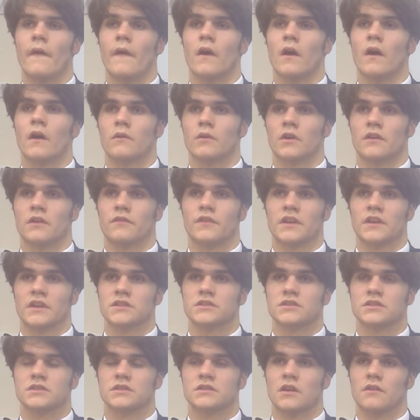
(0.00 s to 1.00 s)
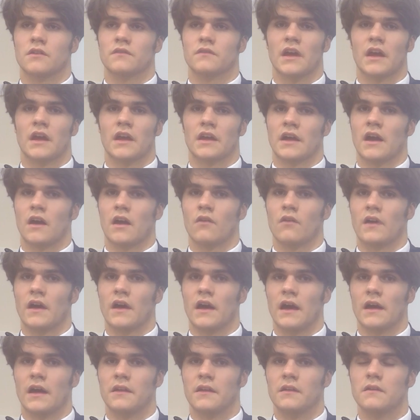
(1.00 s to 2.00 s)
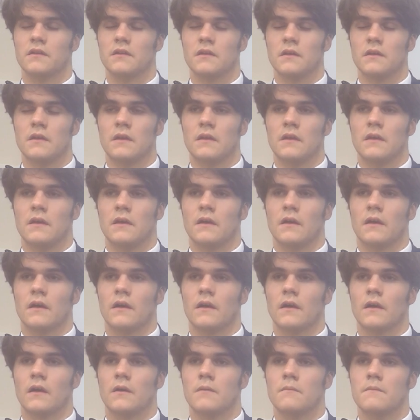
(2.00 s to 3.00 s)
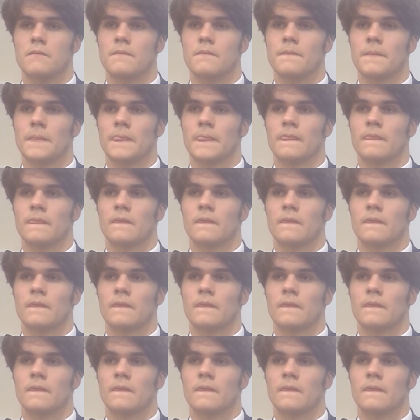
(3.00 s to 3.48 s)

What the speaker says: I think it's just kind of getting out of hand.